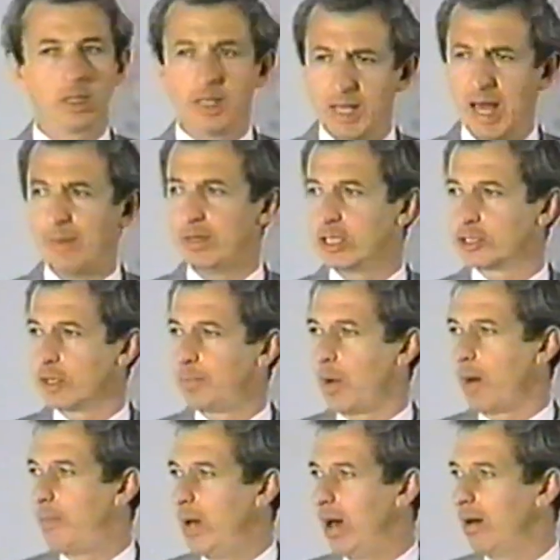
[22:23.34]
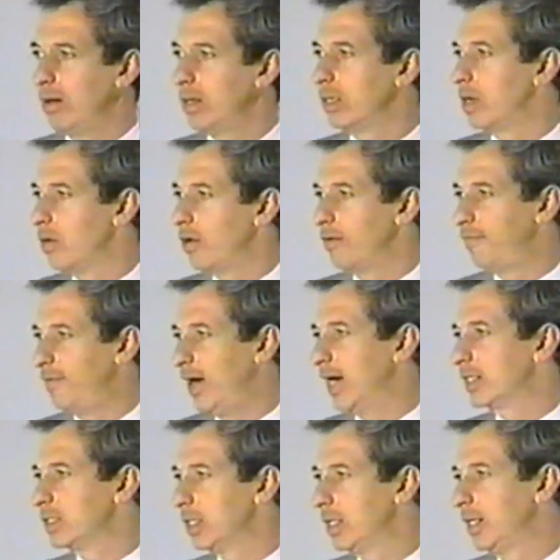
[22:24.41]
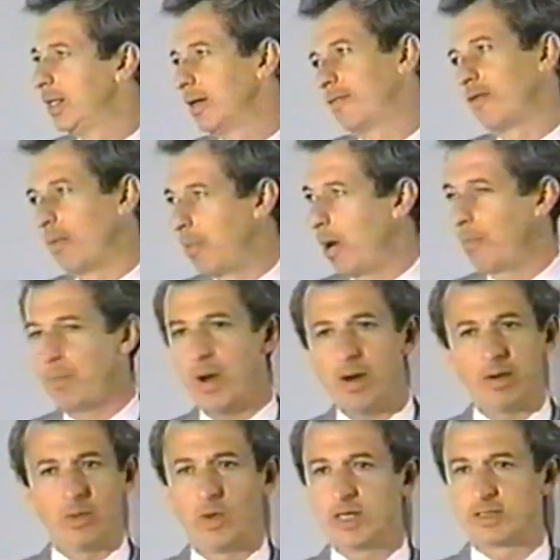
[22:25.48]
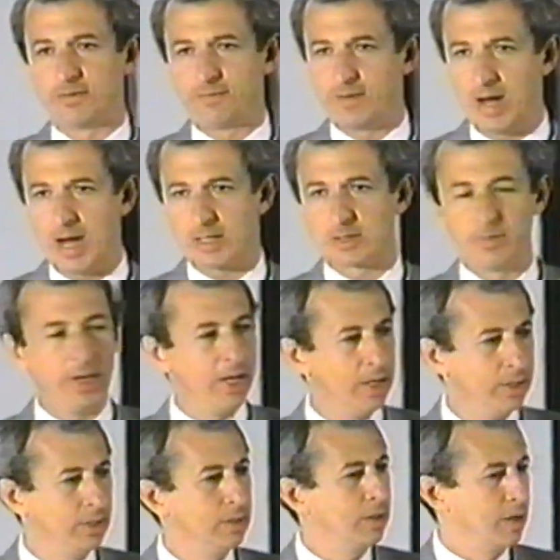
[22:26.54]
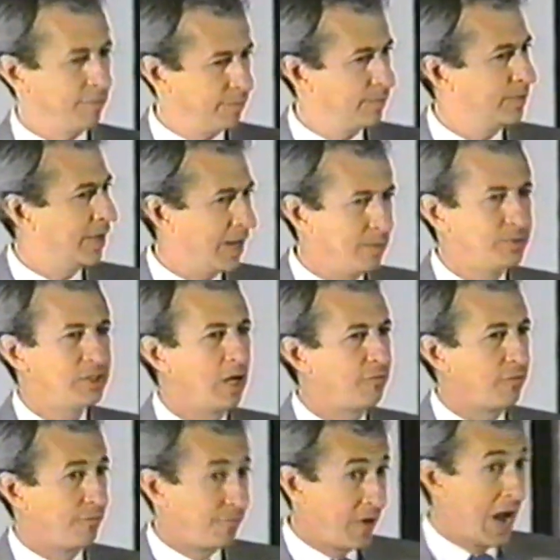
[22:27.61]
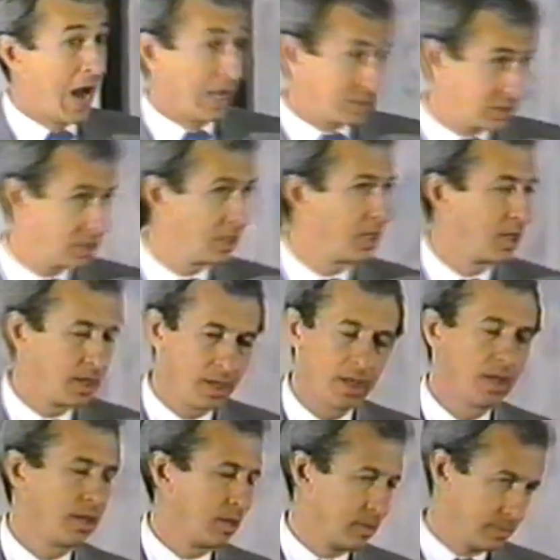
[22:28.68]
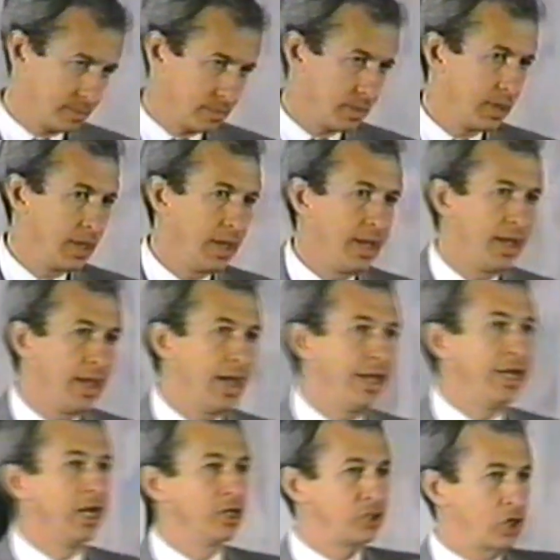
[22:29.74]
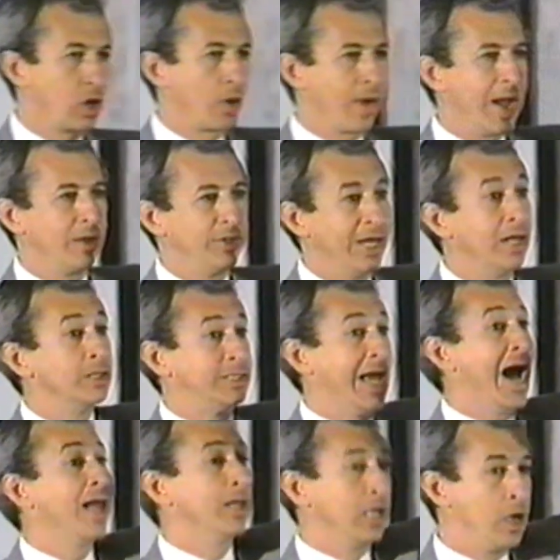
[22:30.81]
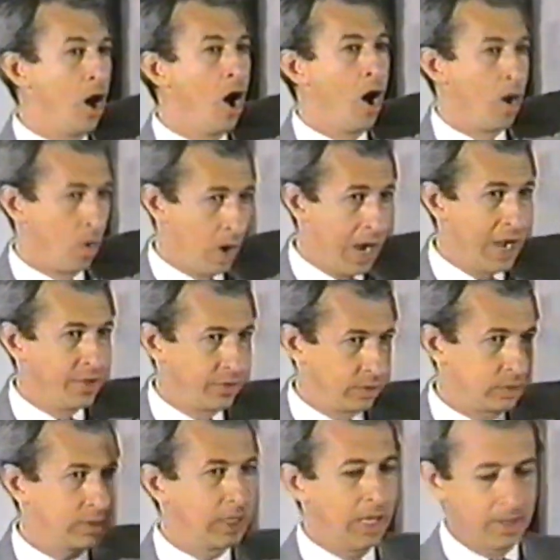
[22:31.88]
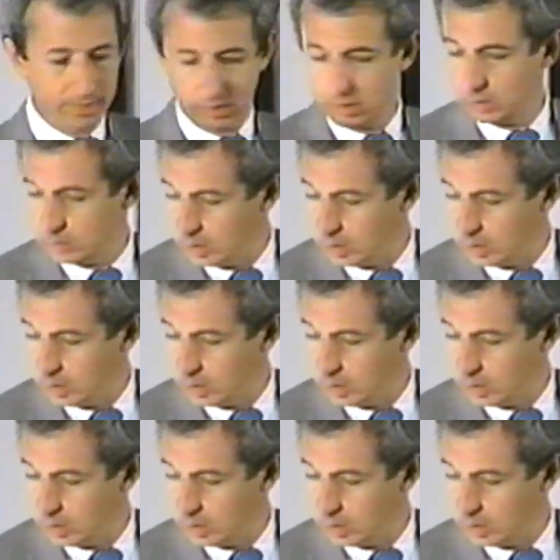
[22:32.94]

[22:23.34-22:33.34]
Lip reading: Yeah, I mean, there's a barbarian going on a fox hunt. Well, a barbarian wants a fox, man. He'll get himself a fox. And he doesn't go around yelling tally-ho either to get him.